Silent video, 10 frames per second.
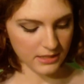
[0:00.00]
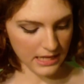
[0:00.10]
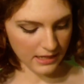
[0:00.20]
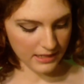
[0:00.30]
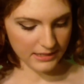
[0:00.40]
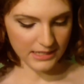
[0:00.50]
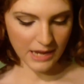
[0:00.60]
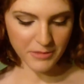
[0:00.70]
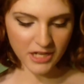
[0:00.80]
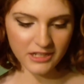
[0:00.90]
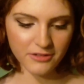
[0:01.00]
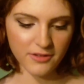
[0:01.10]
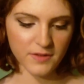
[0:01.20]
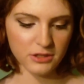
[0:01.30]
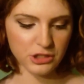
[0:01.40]
And I'm not going to
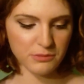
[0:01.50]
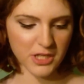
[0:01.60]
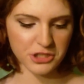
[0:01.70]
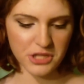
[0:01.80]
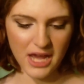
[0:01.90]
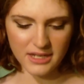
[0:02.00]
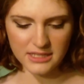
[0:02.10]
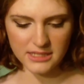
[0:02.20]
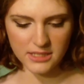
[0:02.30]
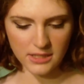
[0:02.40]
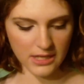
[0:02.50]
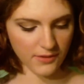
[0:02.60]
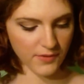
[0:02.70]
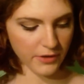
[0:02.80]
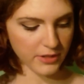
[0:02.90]
reveal too much of that, because it's, like,
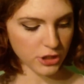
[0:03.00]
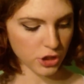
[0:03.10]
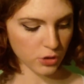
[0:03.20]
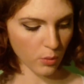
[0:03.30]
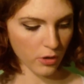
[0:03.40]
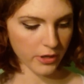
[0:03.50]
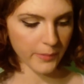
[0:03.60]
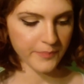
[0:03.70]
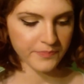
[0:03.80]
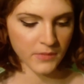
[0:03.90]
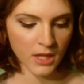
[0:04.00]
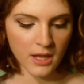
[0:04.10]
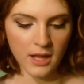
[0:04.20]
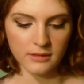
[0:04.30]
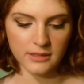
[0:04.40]
a very short
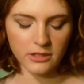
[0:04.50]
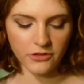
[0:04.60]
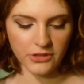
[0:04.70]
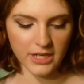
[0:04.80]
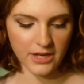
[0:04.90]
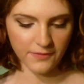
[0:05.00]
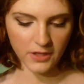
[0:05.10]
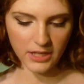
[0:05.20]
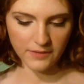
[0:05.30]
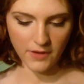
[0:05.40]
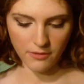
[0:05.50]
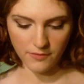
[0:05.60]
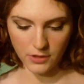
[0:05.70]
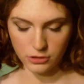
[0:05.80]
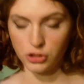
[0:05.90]
little thing, and I feel like if I
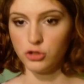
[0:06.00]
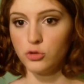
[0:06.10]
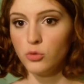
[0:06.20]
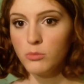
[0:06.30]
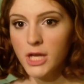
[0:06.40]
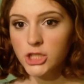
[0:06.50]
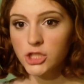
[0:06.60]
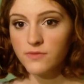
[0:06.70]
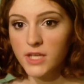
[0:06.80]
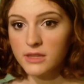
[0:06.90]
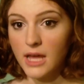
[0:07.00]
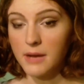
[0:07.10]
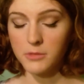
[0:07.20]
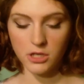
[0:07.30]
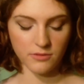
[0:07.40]
reveal too much of it, that
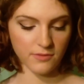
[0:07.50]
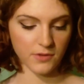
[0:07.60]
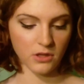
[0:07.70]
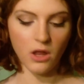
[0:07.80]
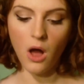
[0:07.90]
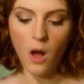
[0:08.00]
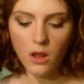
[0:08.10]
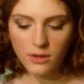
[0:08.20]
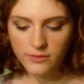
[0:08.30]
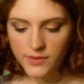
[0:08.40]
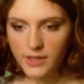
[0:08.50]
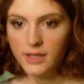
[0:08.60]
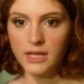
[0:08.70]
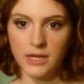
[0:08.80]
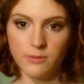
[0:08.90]
I'm going to reveal all of
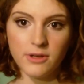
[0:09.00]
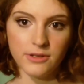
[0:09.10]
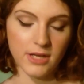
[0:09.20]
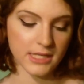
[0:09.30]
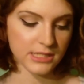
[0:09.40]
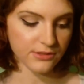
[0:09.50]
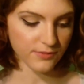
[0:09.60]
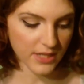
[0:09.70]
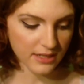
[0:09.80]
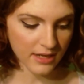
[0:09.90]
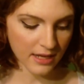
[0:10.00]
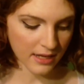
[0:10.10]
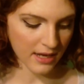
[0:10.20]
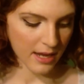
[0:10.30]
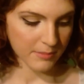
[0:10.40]
it, and I want you guys to read
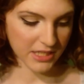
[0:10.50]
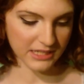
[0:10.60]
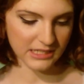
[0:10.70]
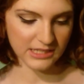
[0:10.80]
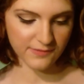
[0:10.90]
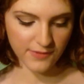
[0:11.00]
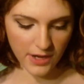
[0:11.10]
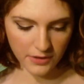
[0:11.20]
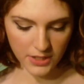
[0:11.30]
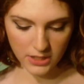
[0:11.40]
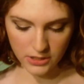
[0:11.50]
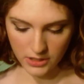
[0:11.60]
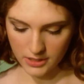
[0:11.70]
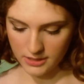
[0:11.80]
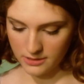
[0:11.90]
it, because it's very
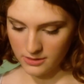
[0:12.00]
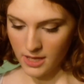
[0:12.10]
good.